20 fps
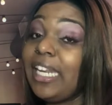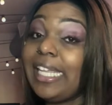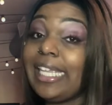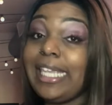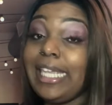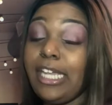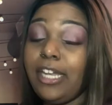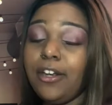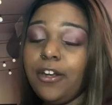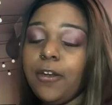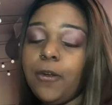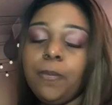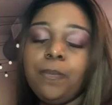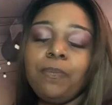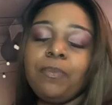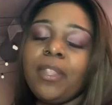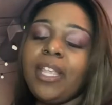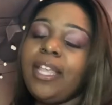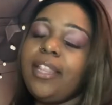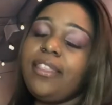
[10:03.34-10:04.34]
in a year?
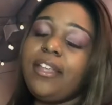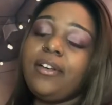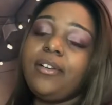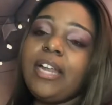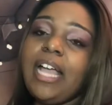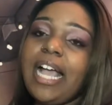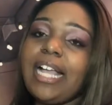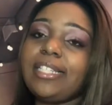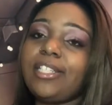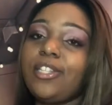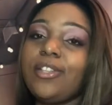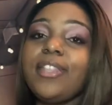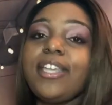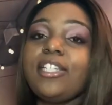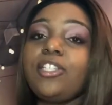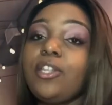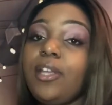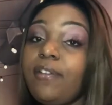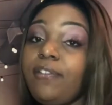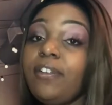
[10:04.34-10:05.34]
They're not. So
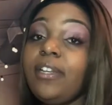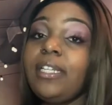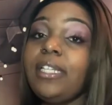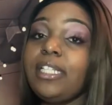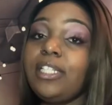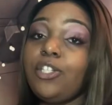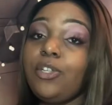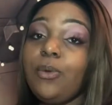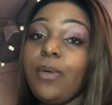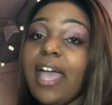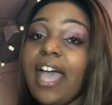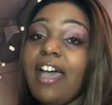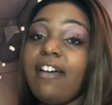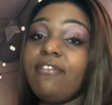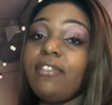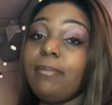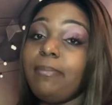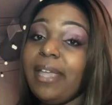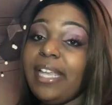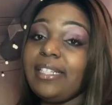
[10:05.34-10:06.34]
they definitely do
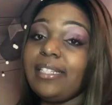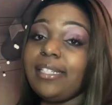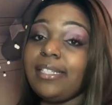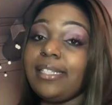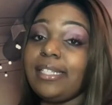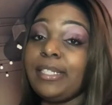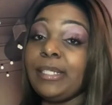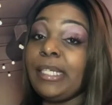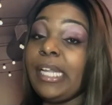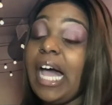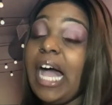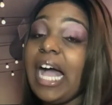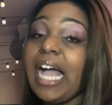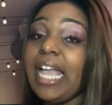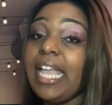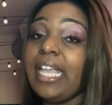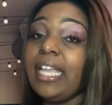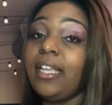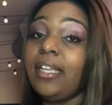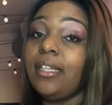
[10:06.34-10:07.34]
have the basis to
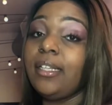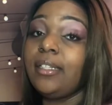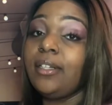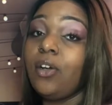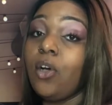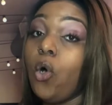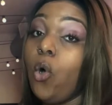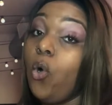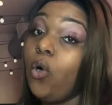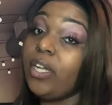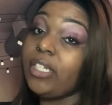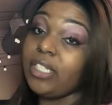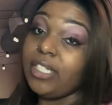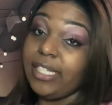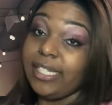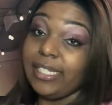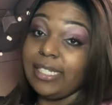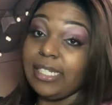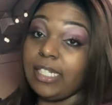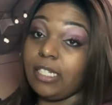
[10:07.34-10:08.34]
lie on
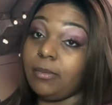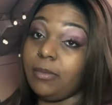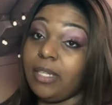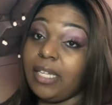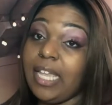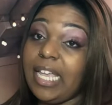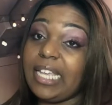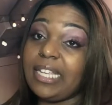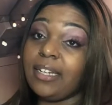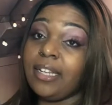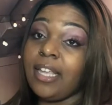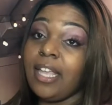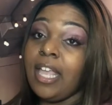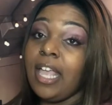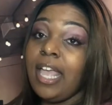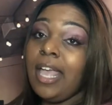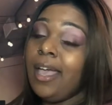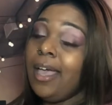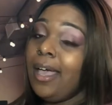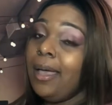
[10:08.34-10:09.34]
Jussie Smollett.
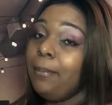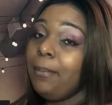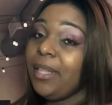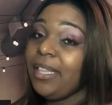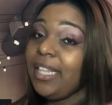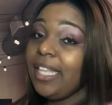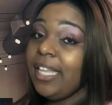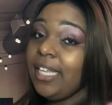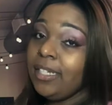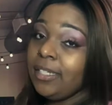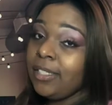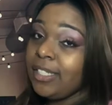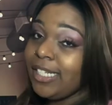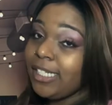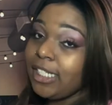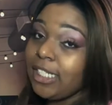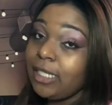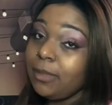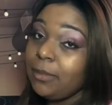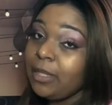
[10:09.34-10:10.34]
But then
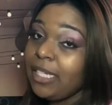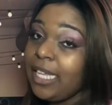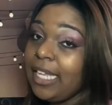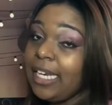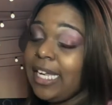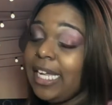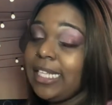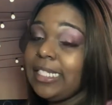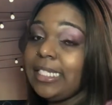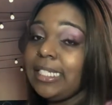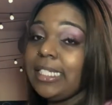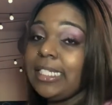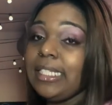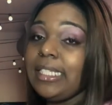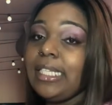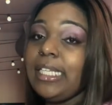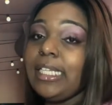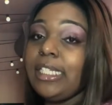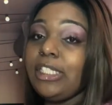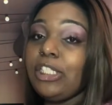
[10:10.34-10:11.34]
Jussie Smollett has a
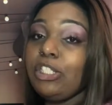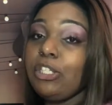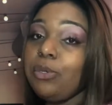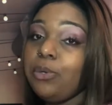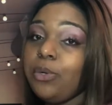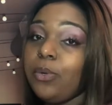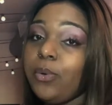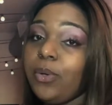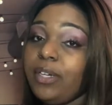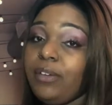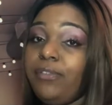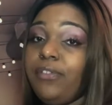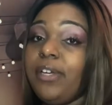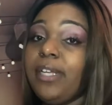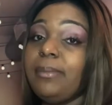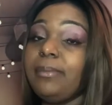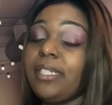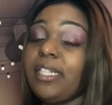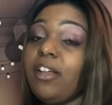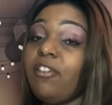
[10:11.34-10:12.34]
good thing too going for
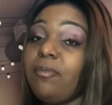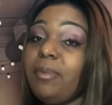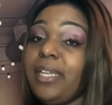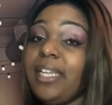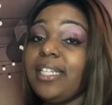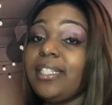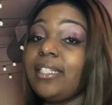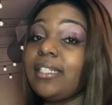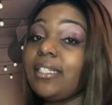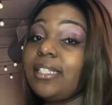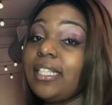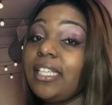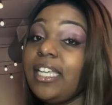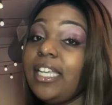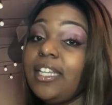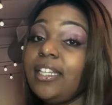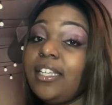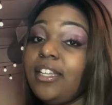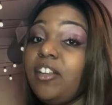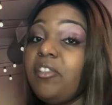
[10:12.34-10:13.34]
himself, because this
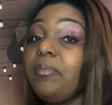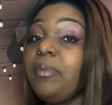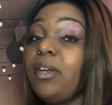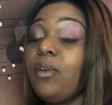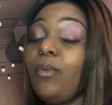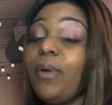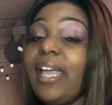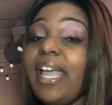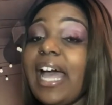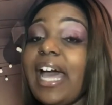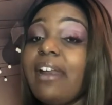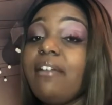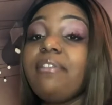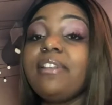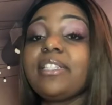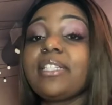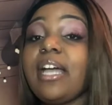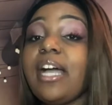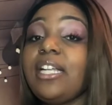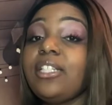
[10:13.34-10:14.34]
again could have been a way out of
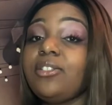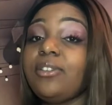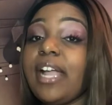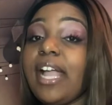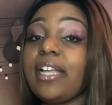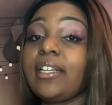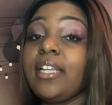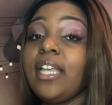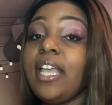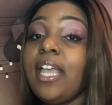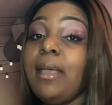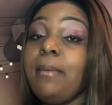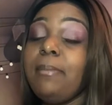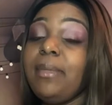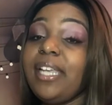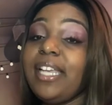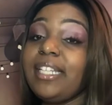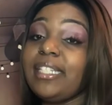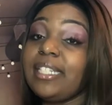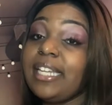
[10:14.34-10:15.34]
his contract.
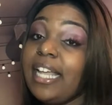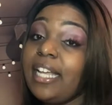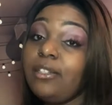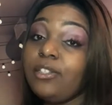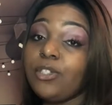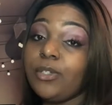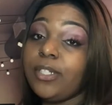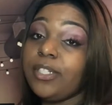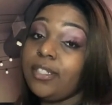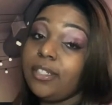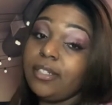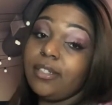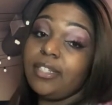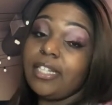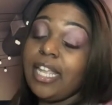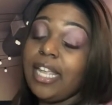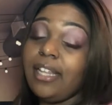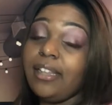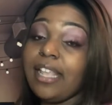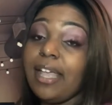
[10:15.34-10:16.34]
Because now sources are
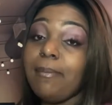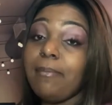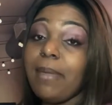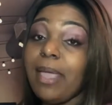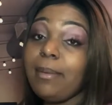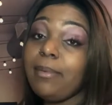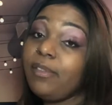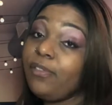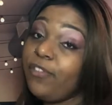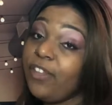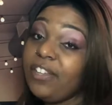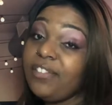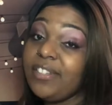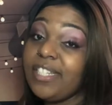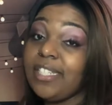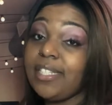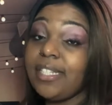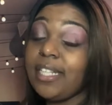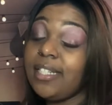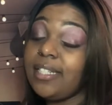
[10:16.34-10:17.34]
saying that maybe
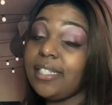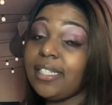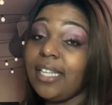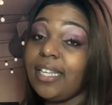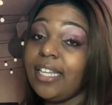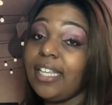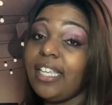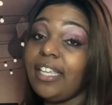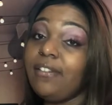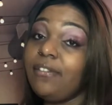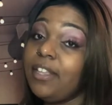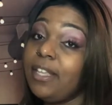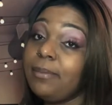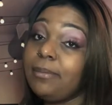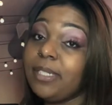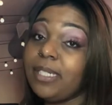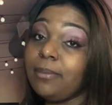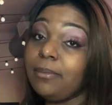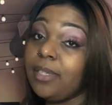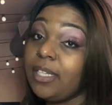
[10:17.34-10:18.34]
50 Cent's gonna give
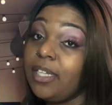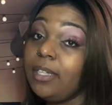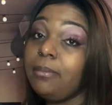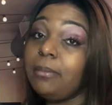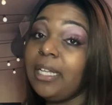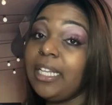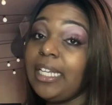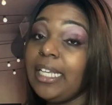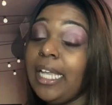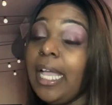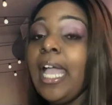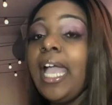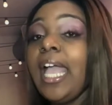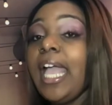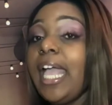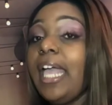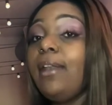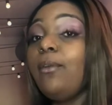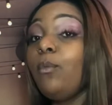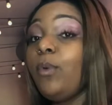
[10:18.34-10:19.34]
him some good money
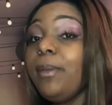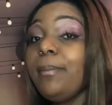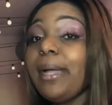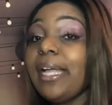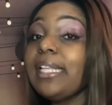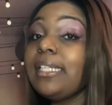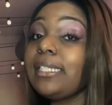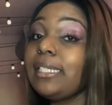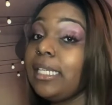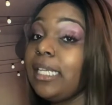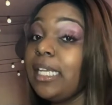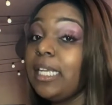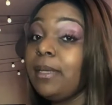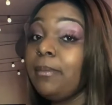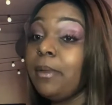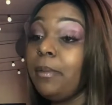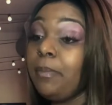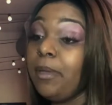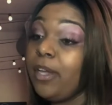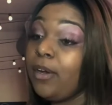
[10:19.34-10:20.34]
and we might see
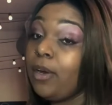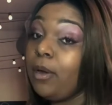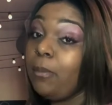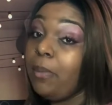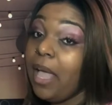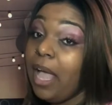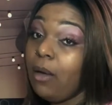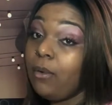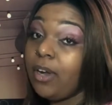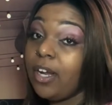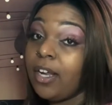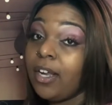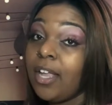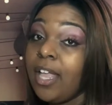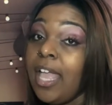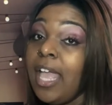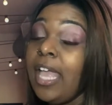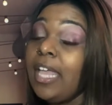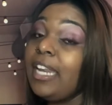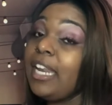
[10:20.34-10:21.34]
him appear on Power.
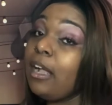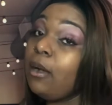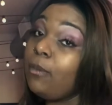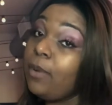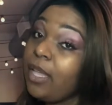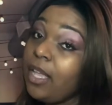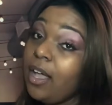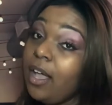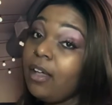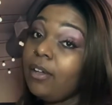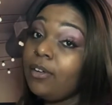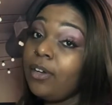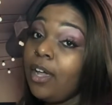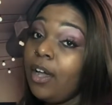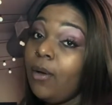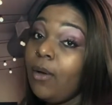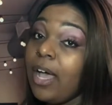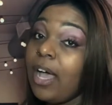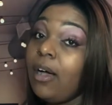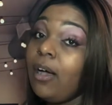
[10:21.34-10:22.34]
Now, we all
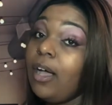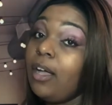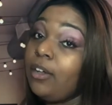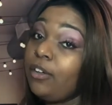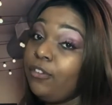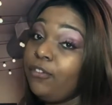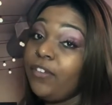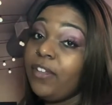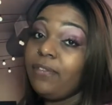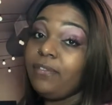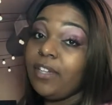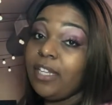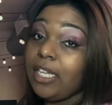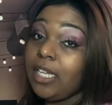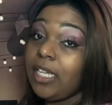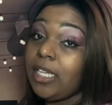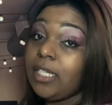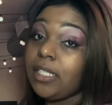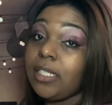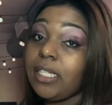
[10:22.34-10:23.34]
know how Uncle
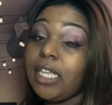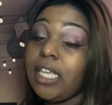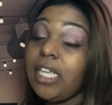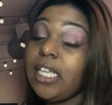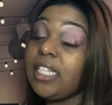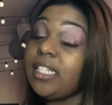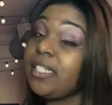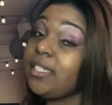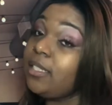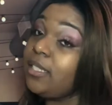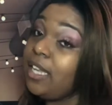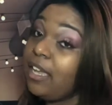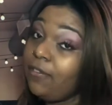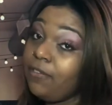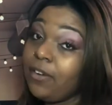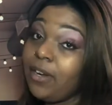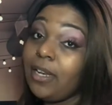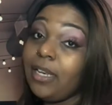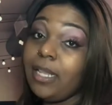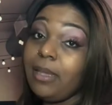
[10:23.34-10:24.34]
50 is. He is
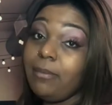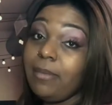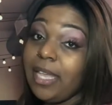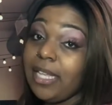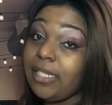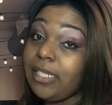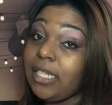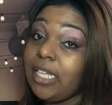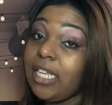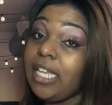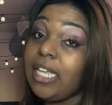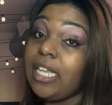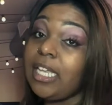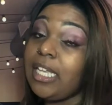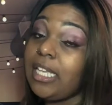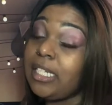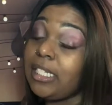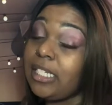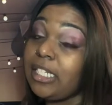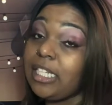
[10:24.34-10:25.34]
definitely messy and
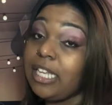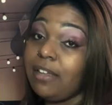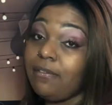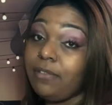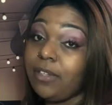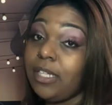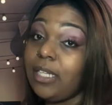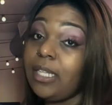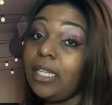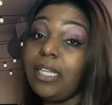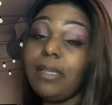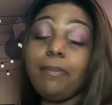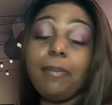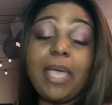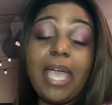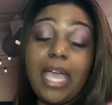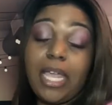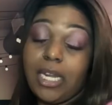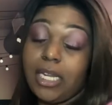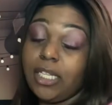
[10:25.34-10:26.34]
he is definitely
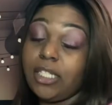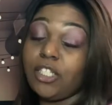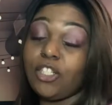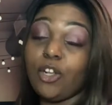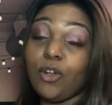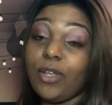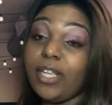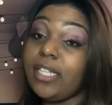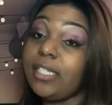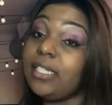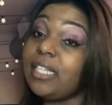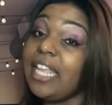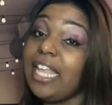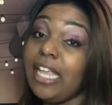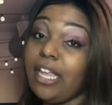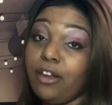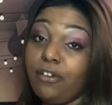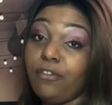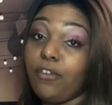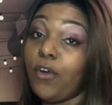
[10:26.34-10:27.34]
petty. So he's
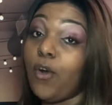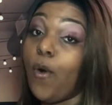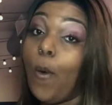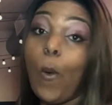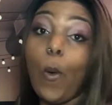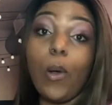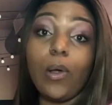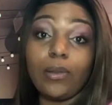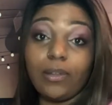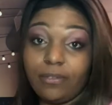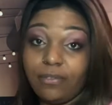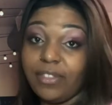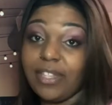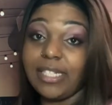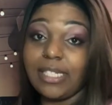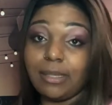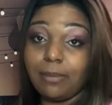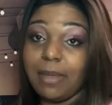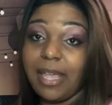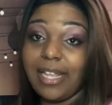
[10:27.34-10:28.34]
here for all of
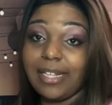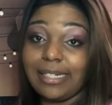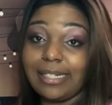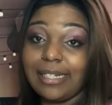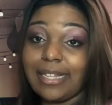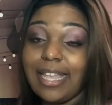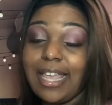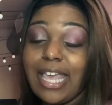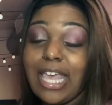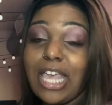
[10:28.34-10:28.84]
this mess,